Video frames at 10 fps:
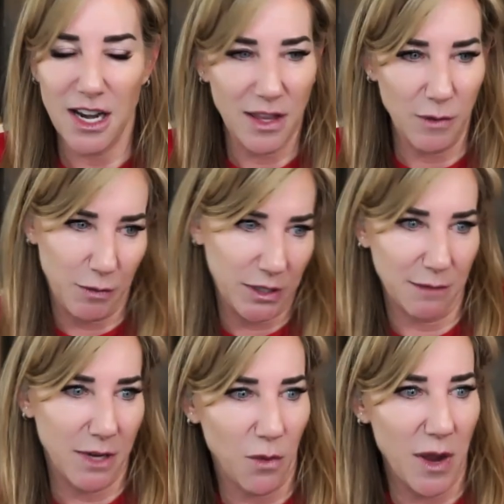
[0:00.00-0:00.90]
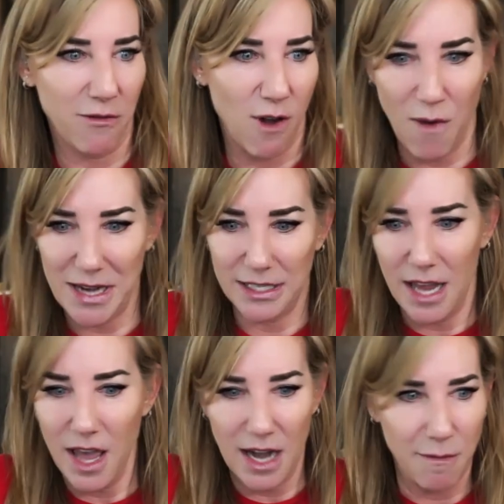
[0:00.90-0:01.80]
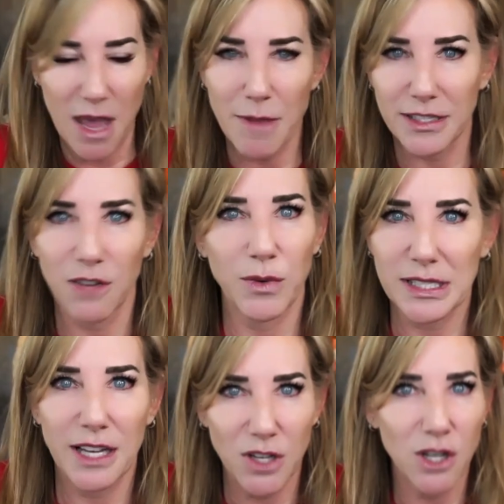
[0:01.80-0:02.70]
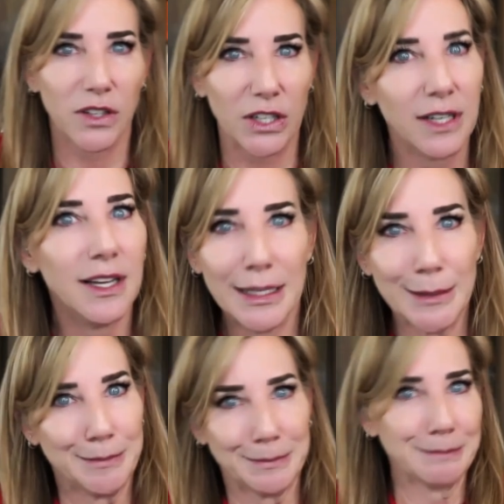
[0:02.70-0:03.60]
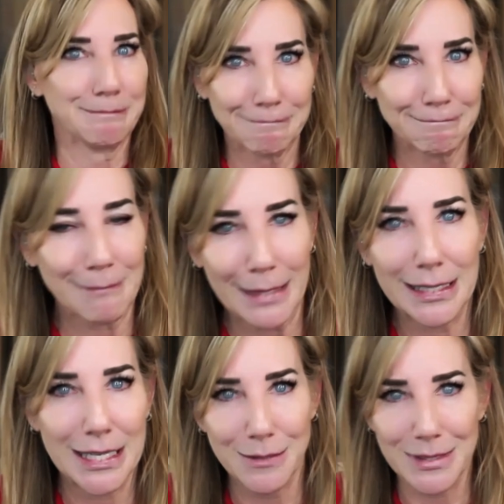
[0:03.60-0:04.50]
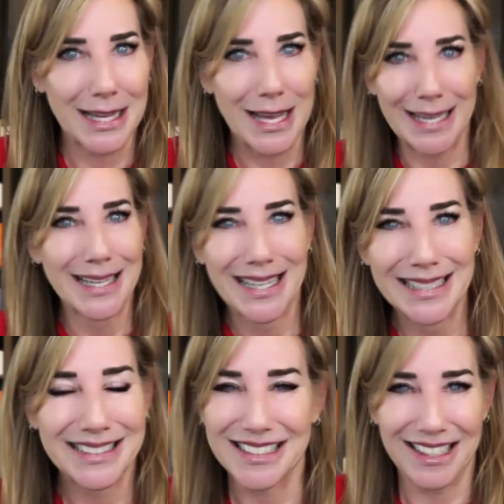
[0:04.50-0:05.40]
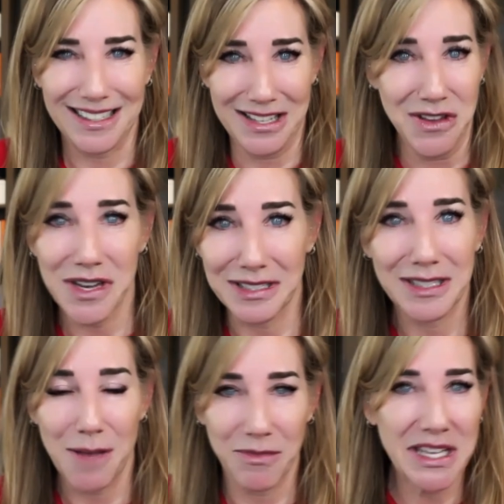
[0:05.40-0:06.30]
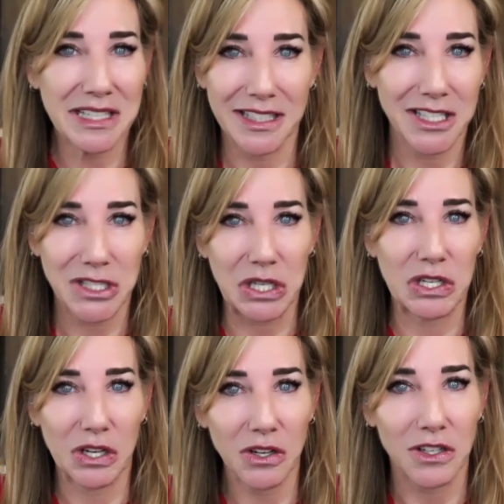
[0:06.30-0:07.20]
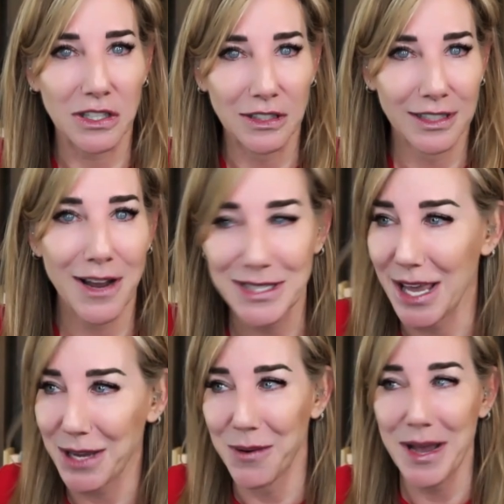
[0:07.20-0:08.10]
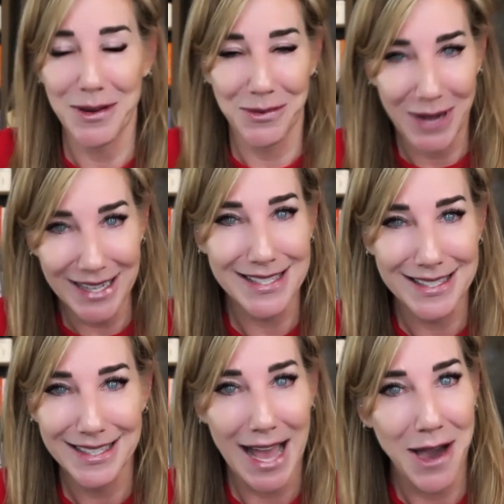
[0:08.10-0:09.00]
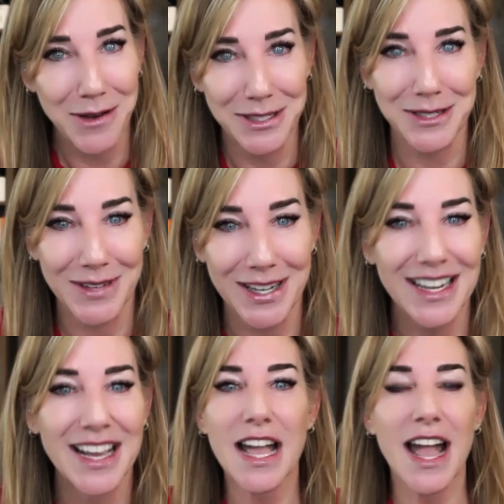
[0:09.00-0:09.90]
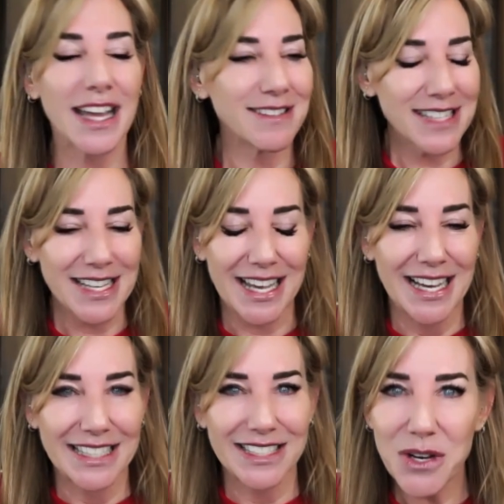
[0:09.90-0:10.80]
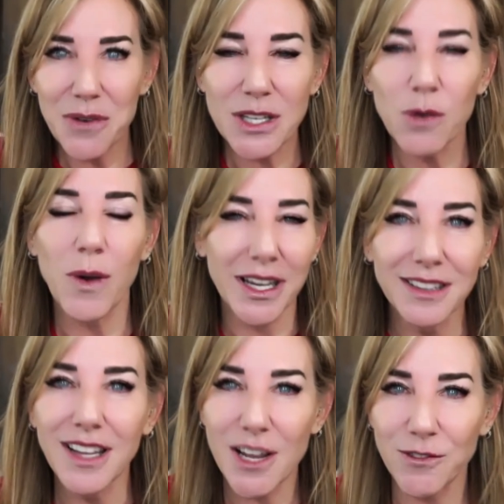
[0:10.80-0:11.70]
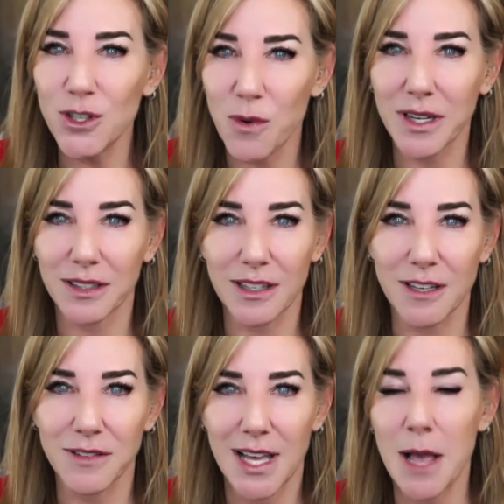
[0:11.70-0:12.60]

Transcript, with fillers: And then we put some money away for a rainy day and I pay myself what's left over. And he was like, you got to stop thinking like such a girl. I was like, wait, what? Ouch, what? And he was like, no, he's like, what kind of life do you want to live?